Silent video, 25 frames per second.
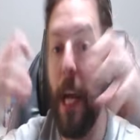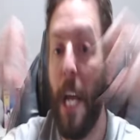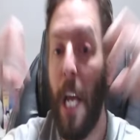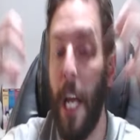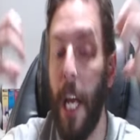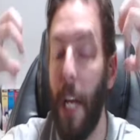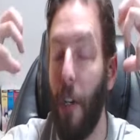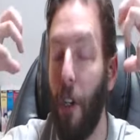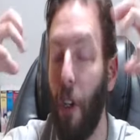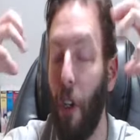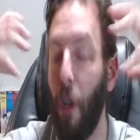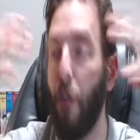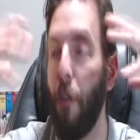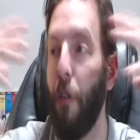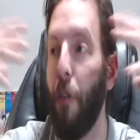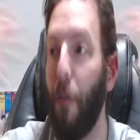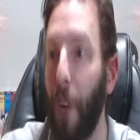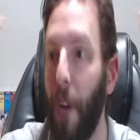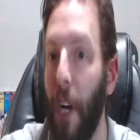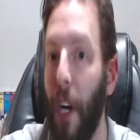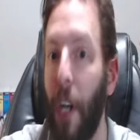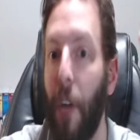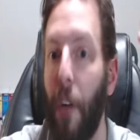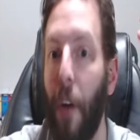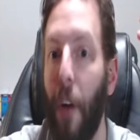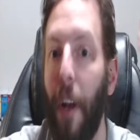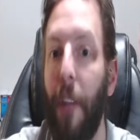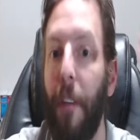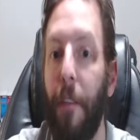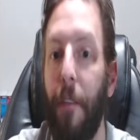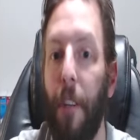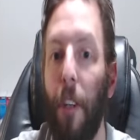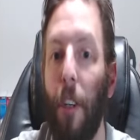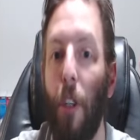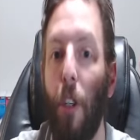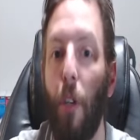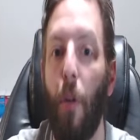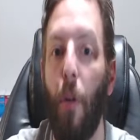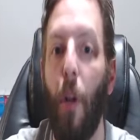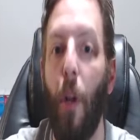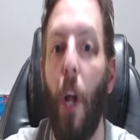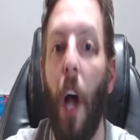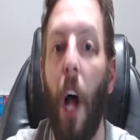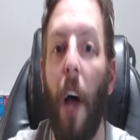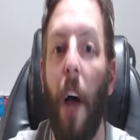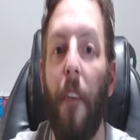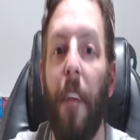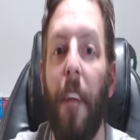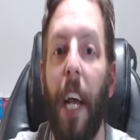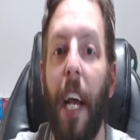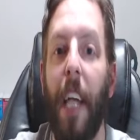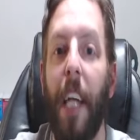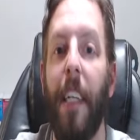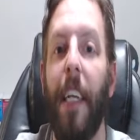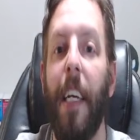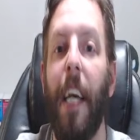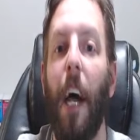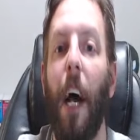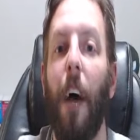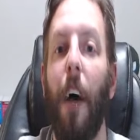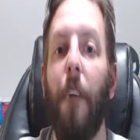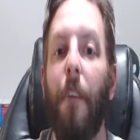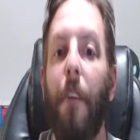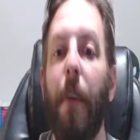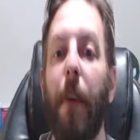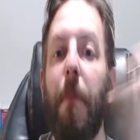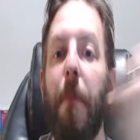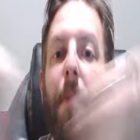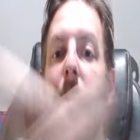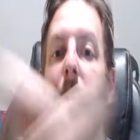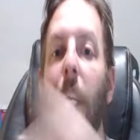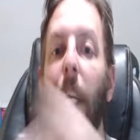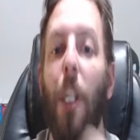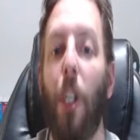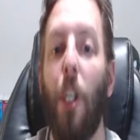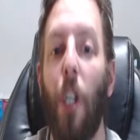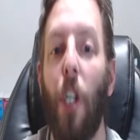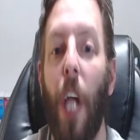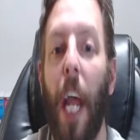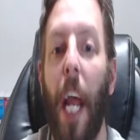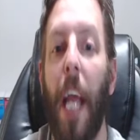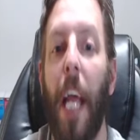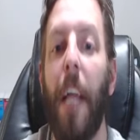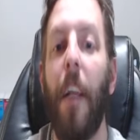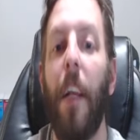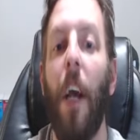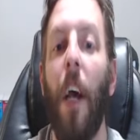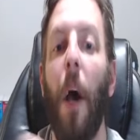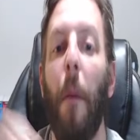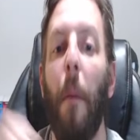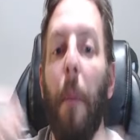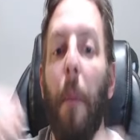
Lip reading: It shows a very great visual of the idea of him being chained,